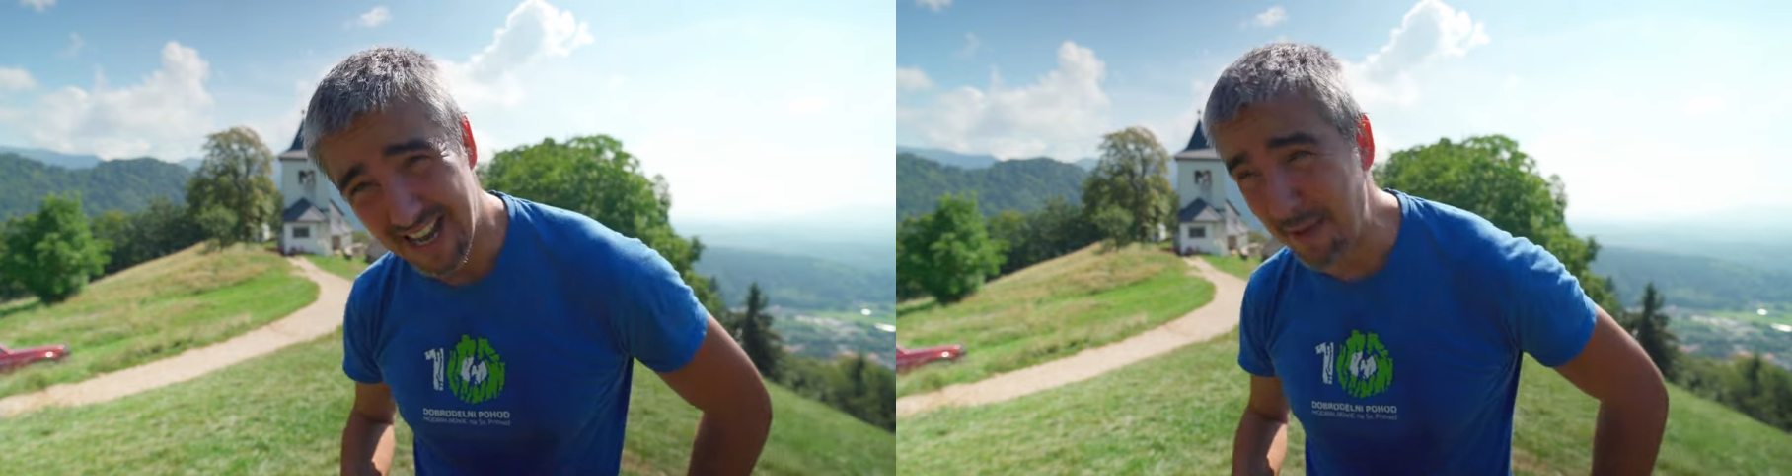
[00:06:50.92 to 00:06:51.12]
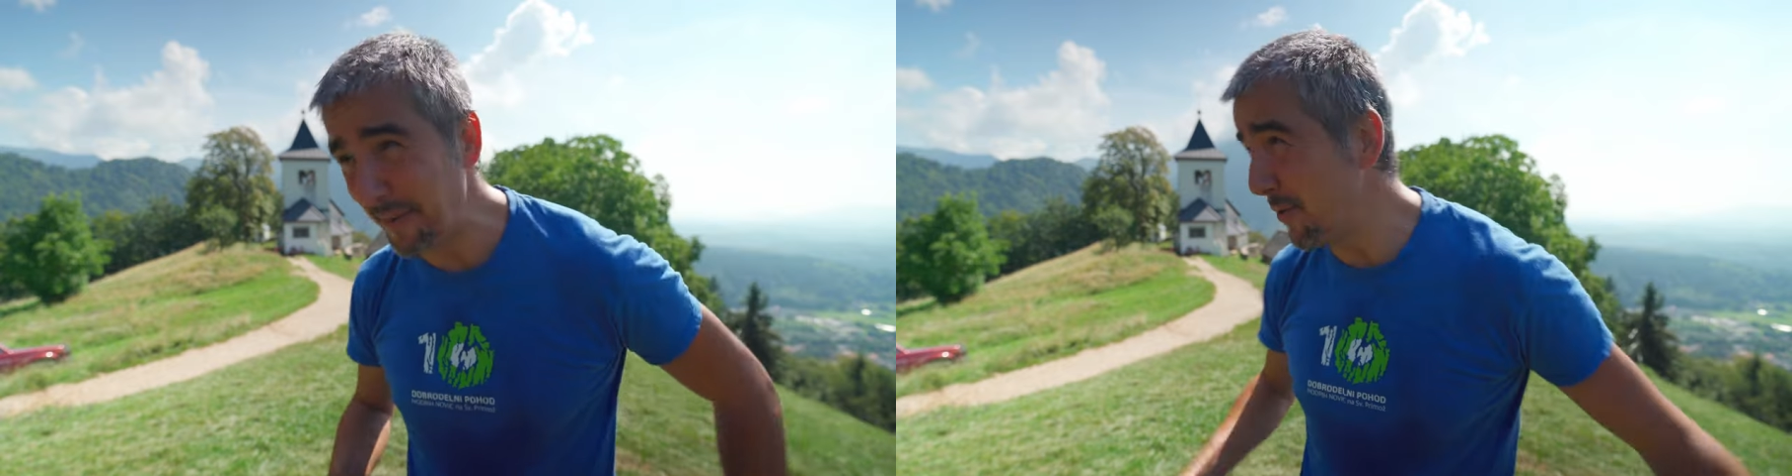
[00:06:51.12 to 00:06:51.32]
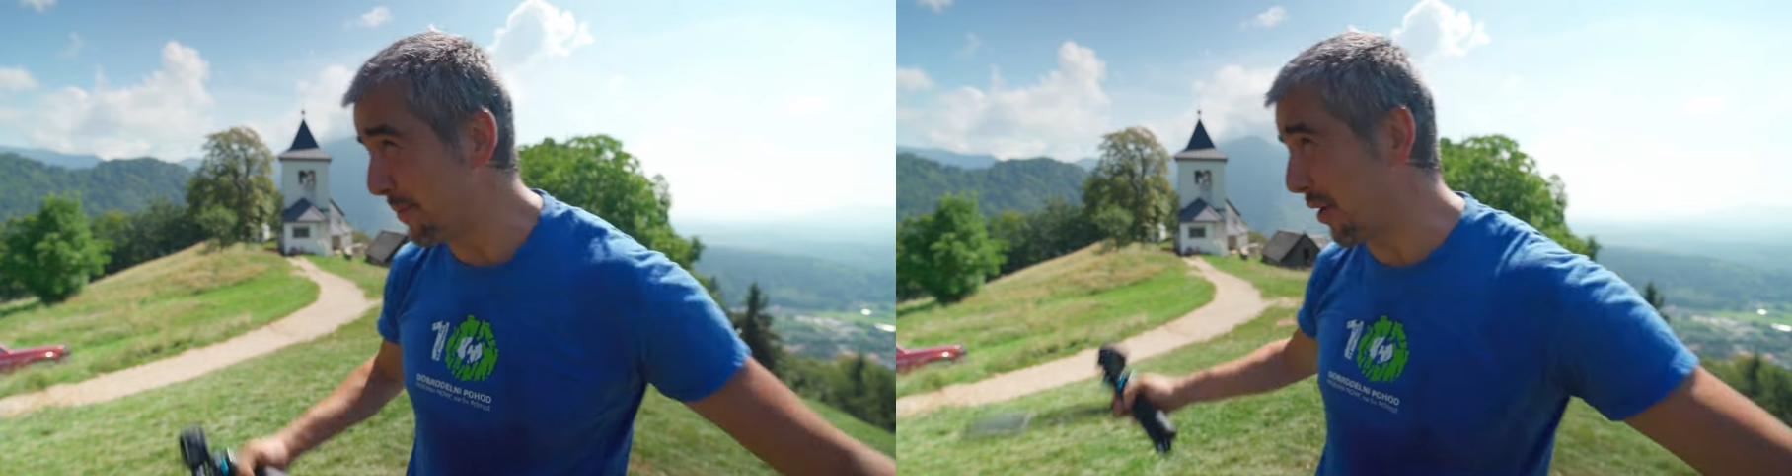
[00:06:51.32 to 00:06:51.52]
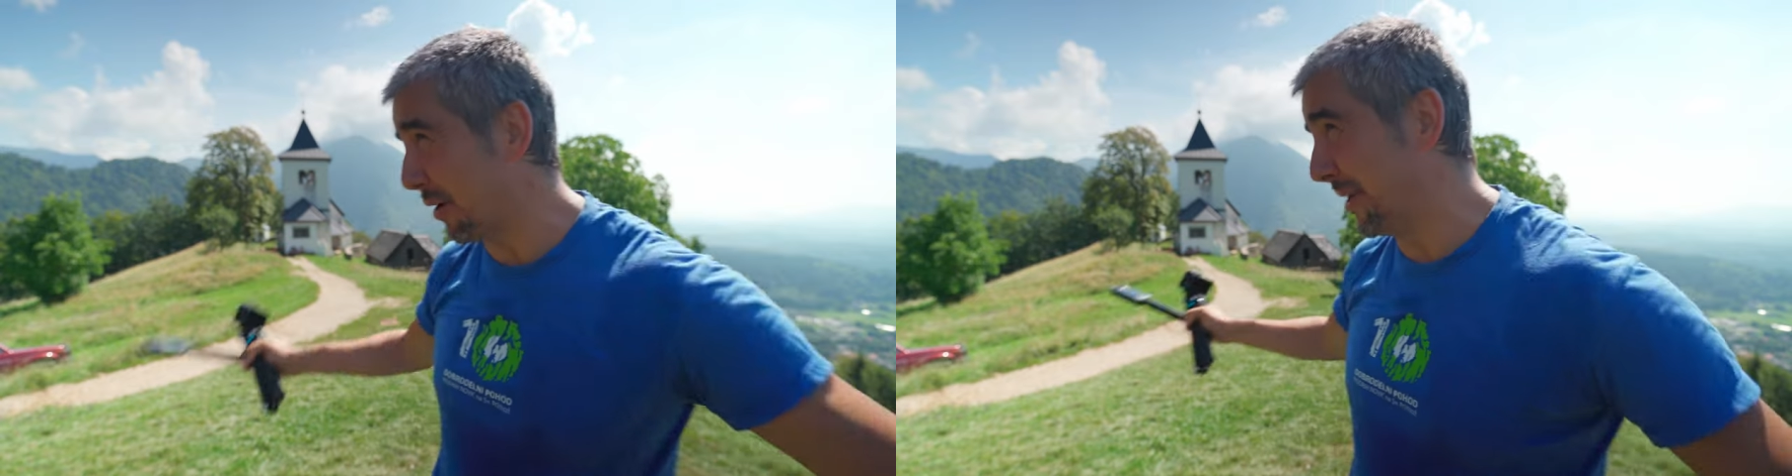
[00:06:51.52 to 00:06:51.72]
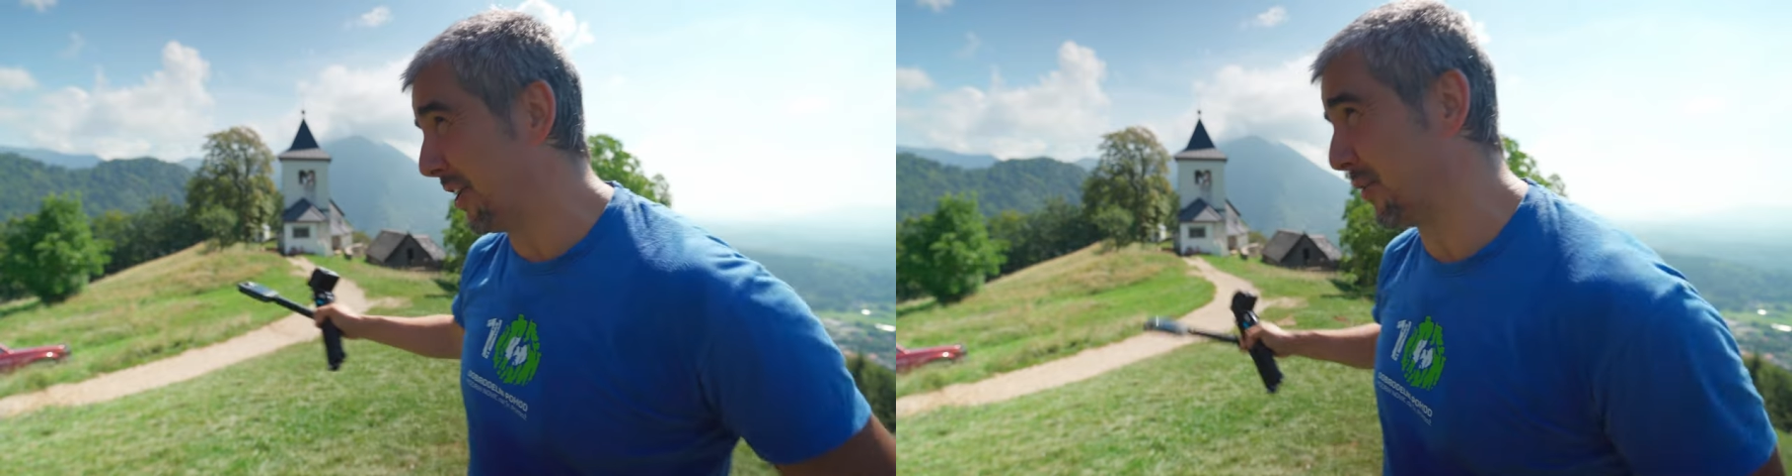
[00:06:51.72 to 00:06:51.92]
I mean, you
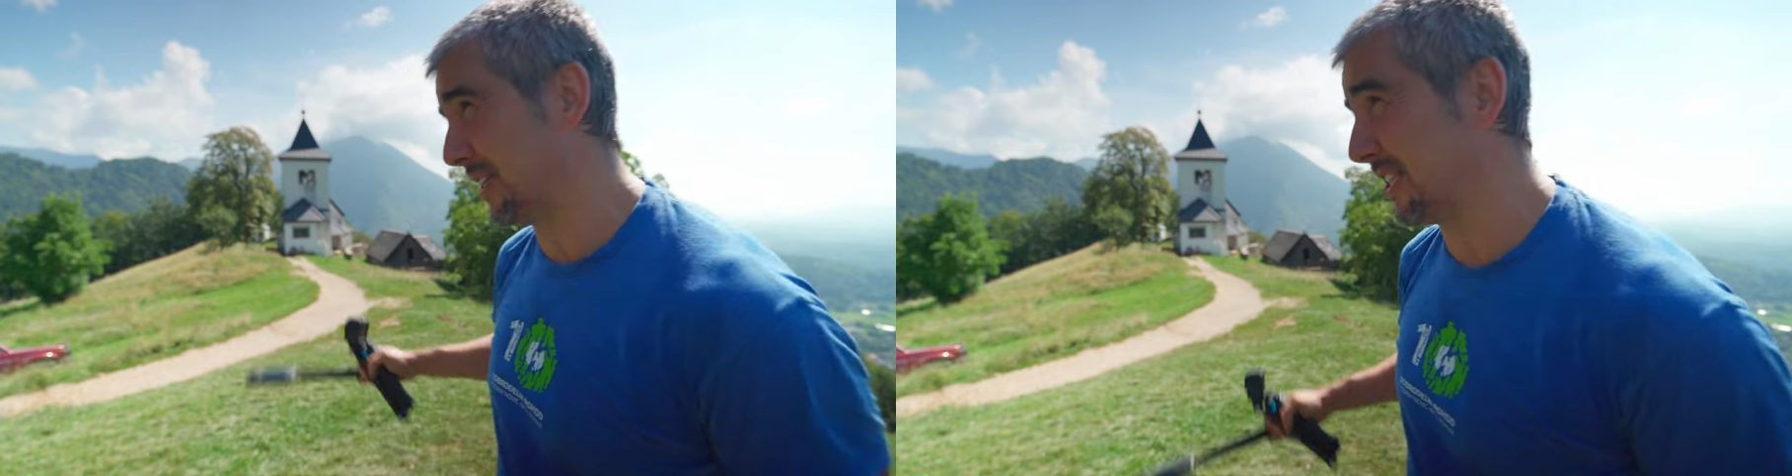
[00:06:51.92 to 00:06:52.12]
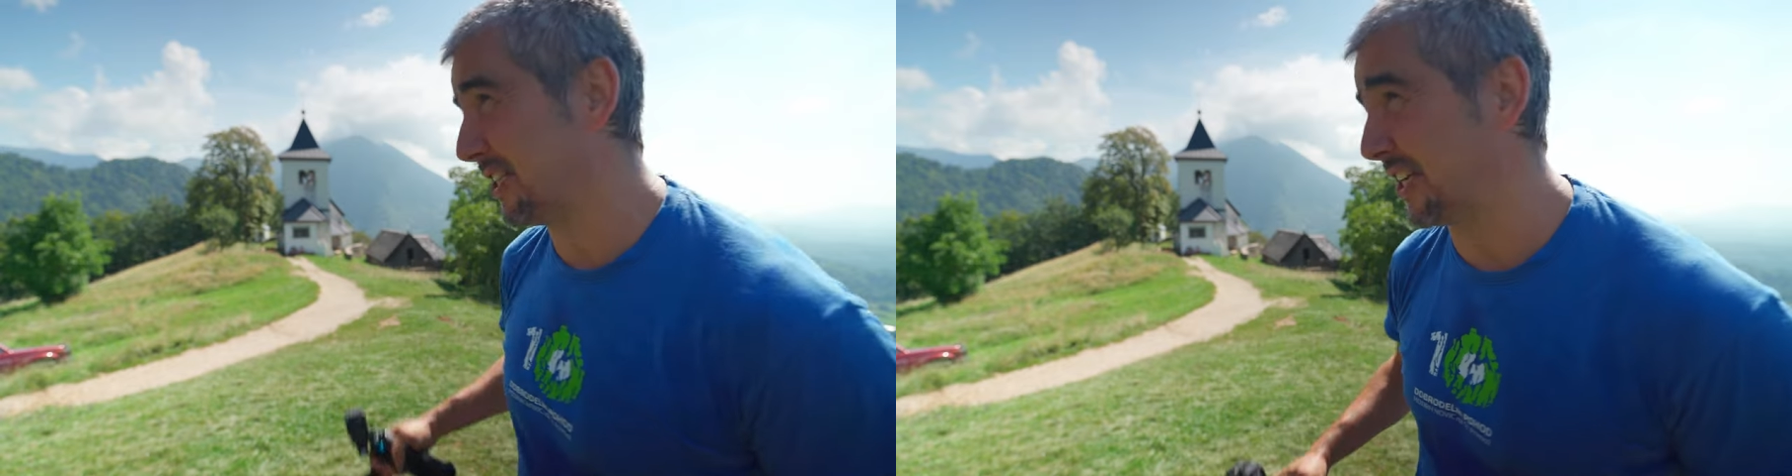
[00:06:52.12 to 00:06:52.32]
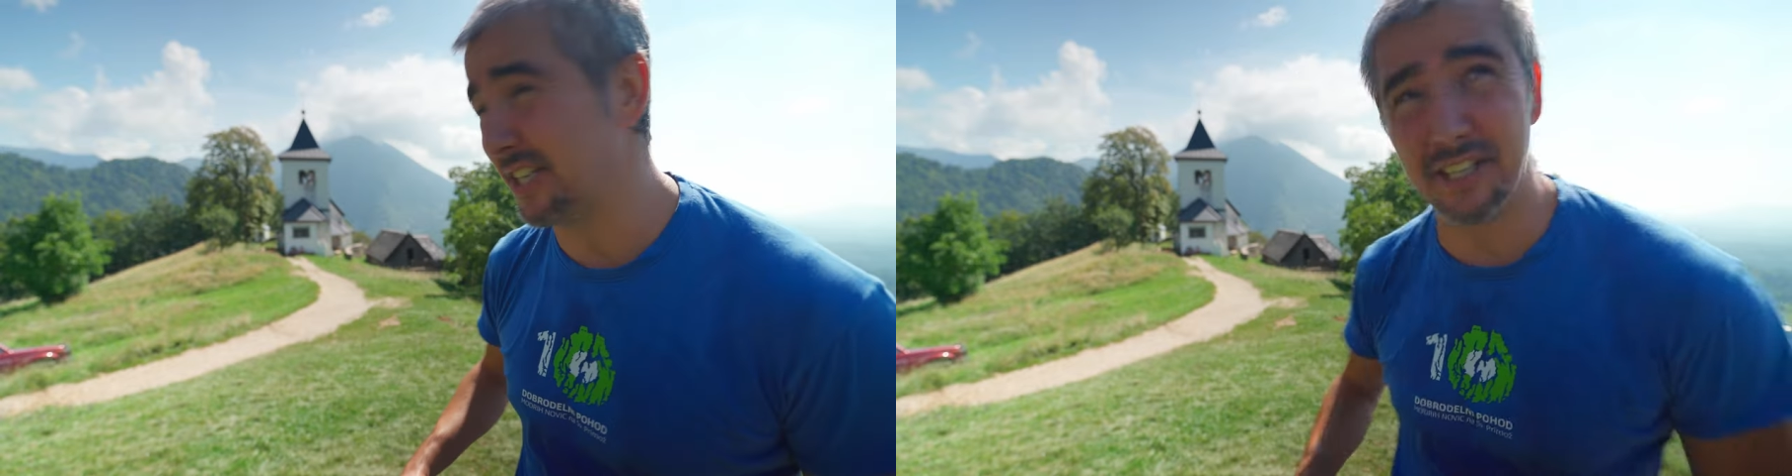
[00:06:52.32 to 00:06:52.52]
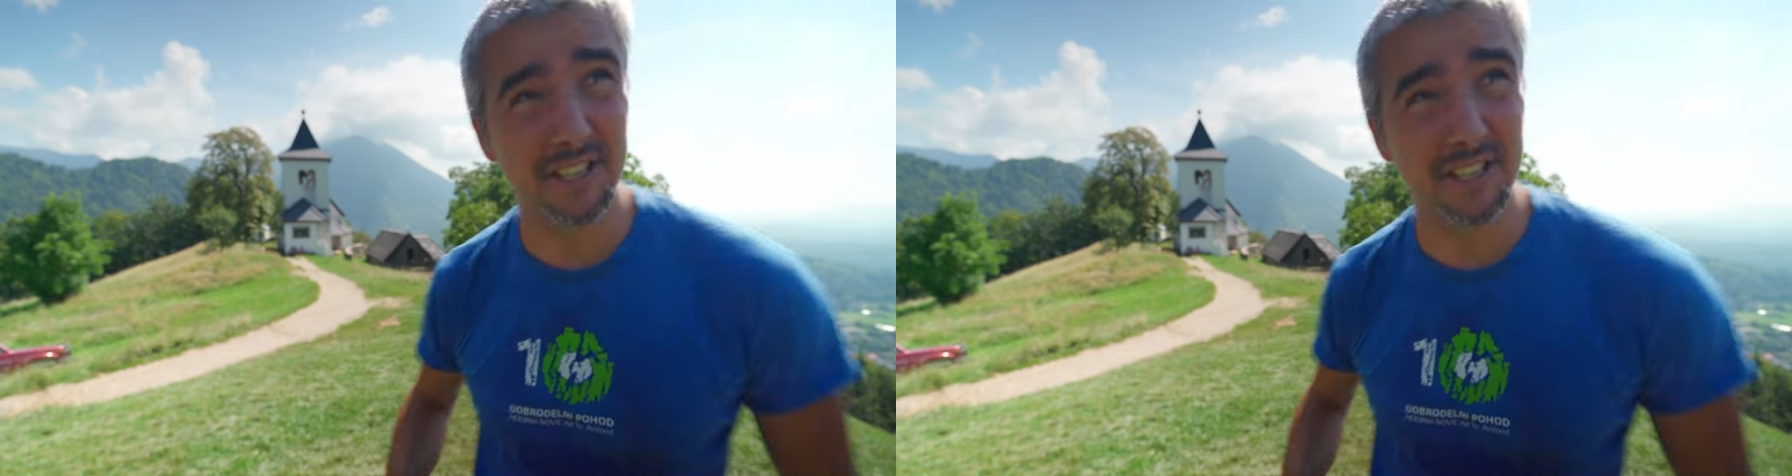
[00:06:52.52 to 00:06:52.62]
probably noticed the change